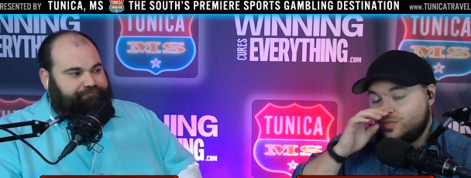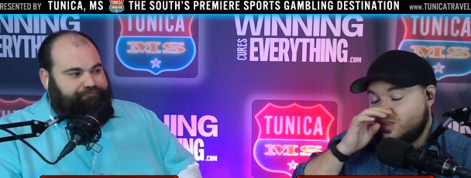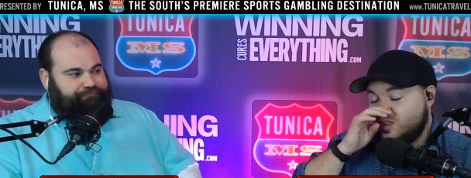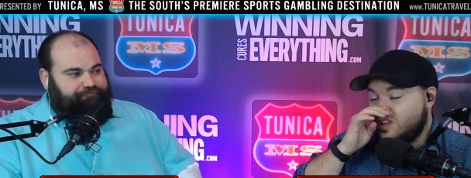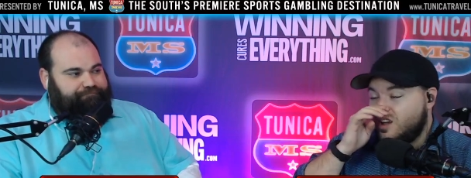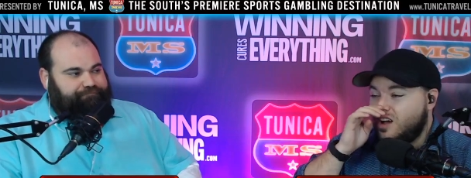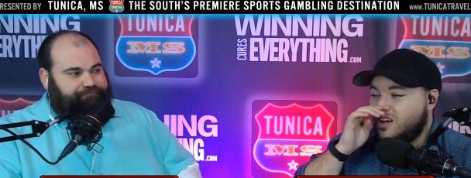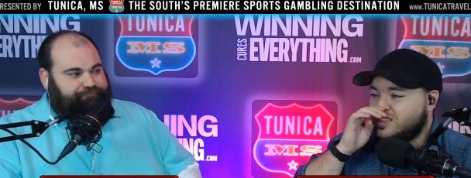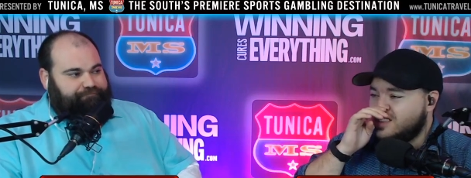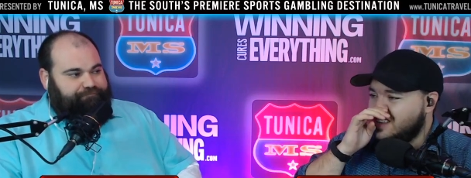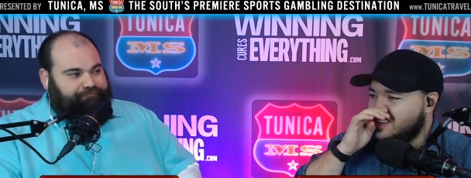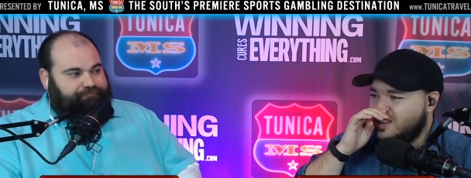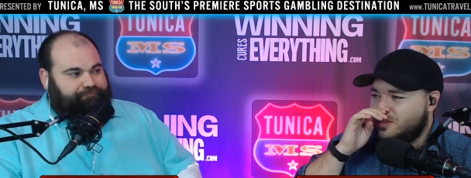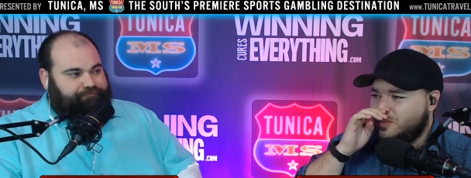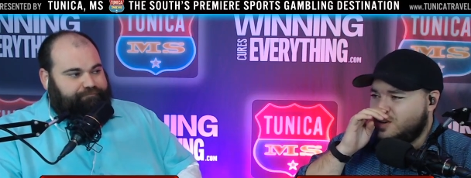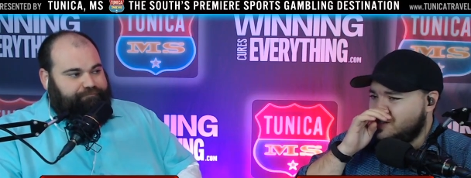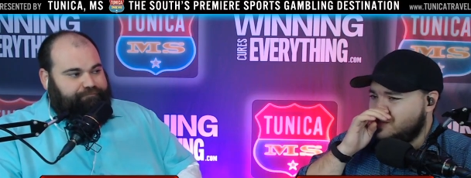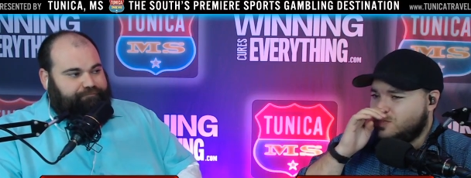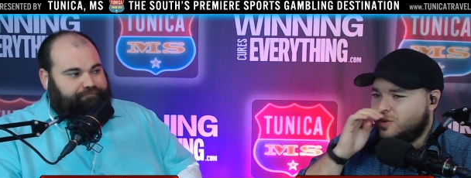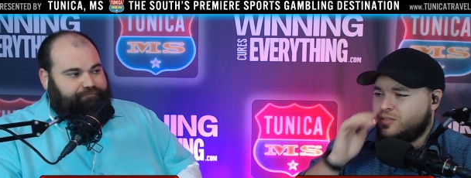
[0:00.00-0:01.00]
Speaker 1: I think that
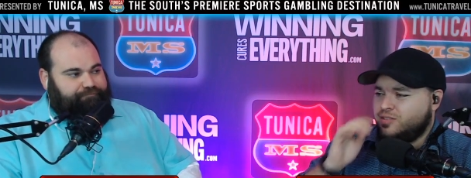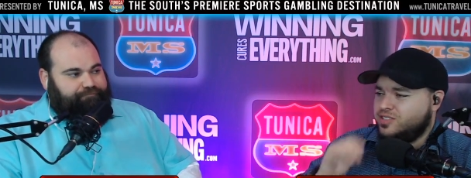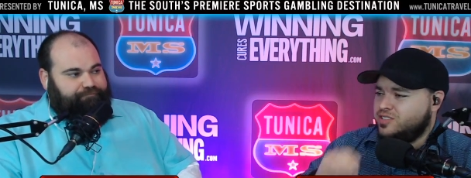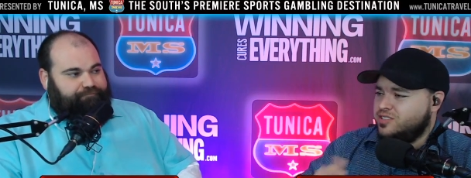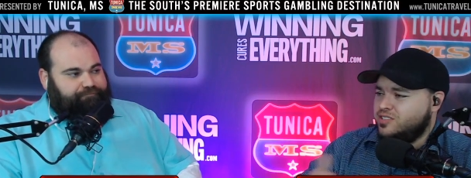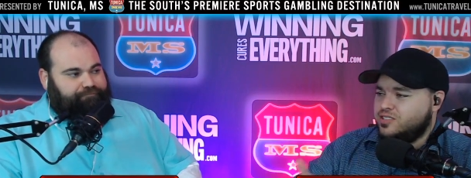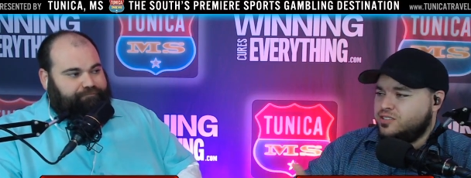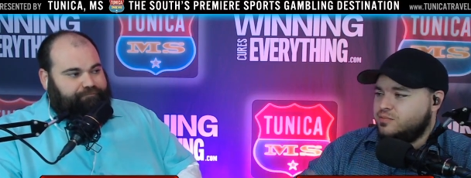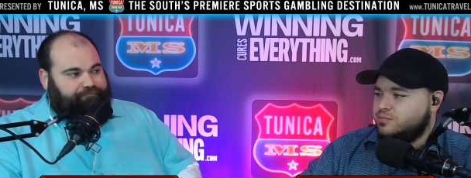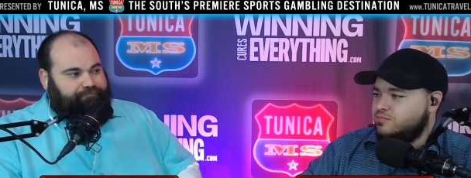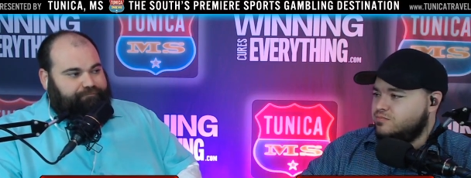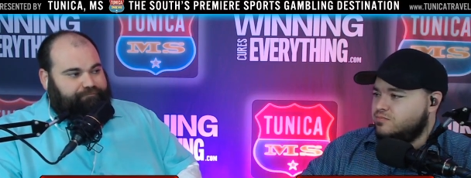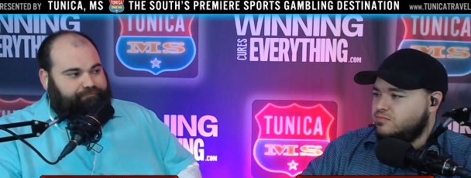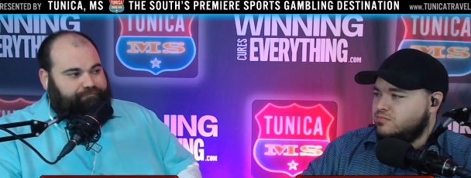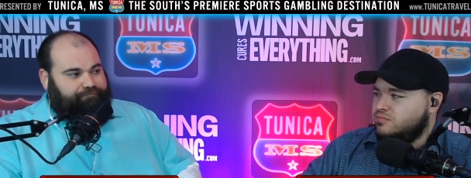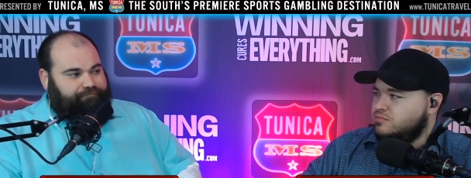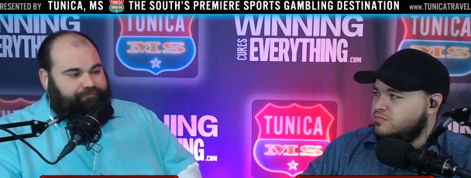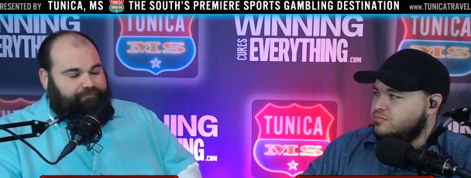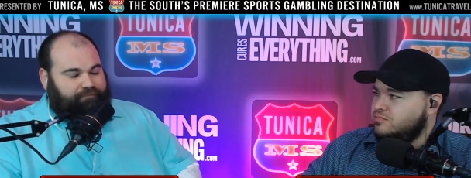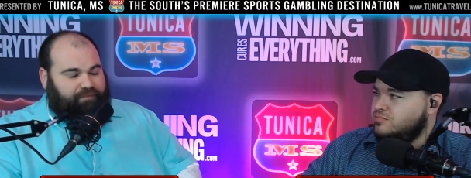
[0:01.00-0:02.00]
makes perfect sense.
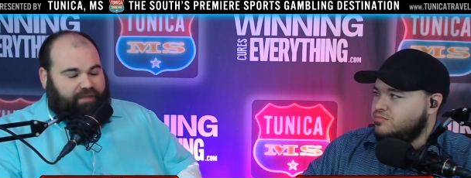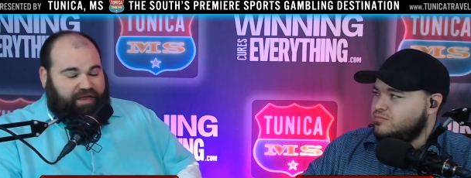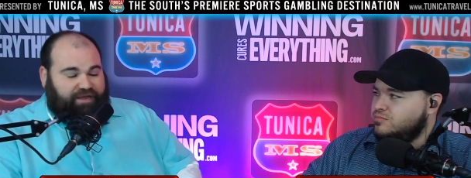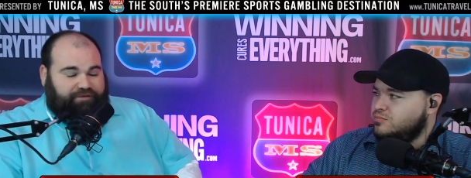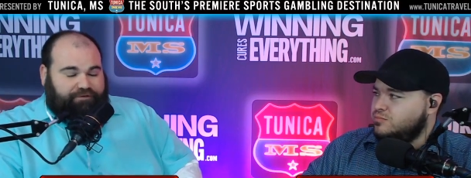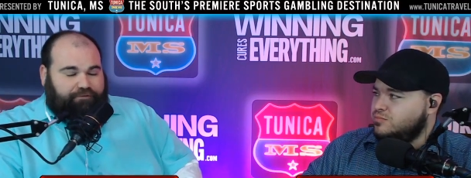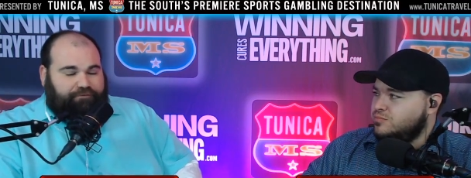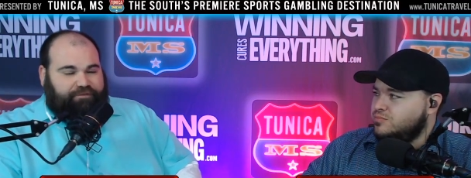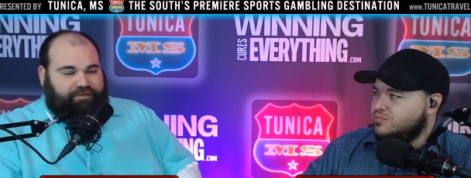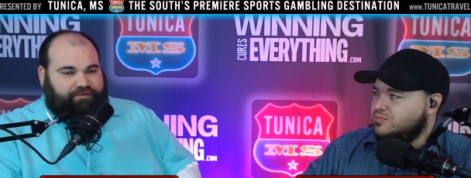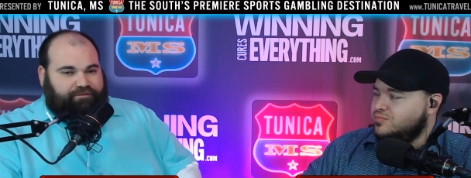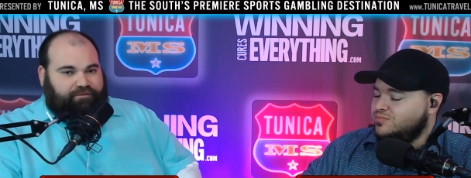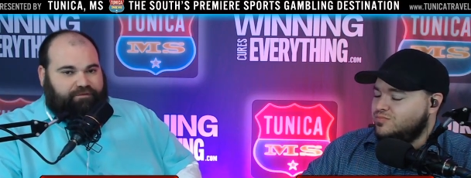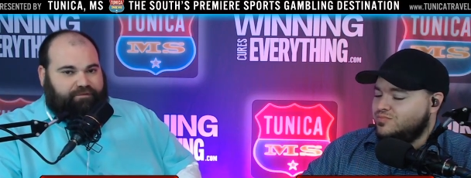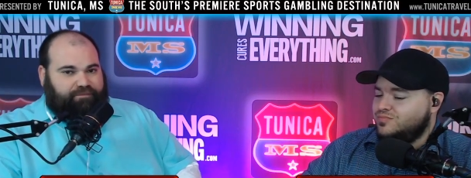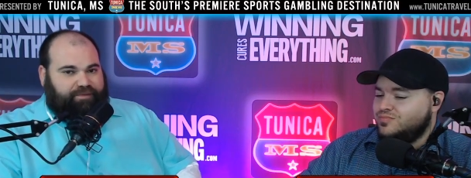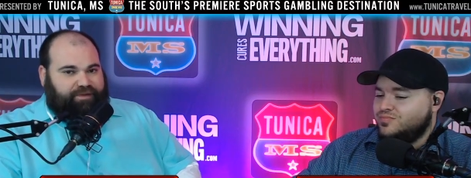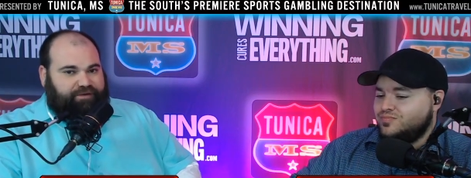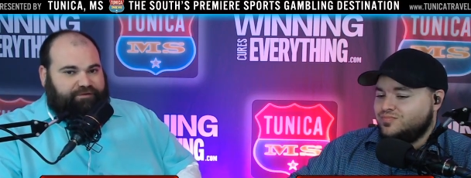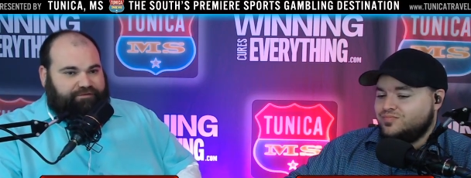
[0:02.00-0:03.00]
I
Speaker 2: do think they're
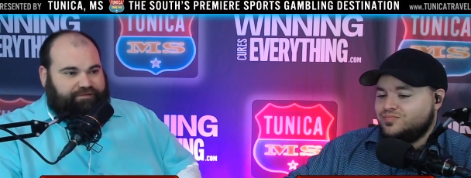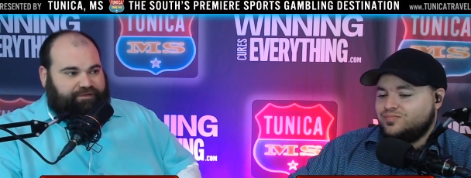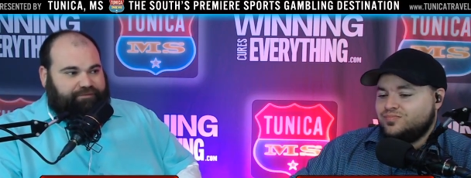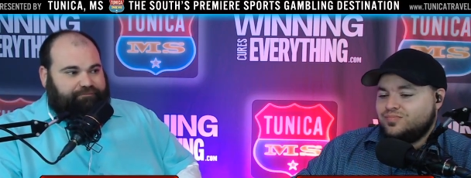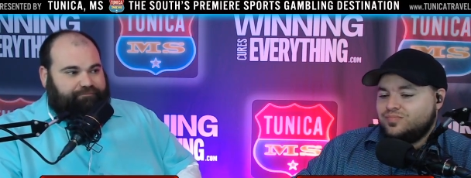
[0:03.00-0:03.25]
the better team.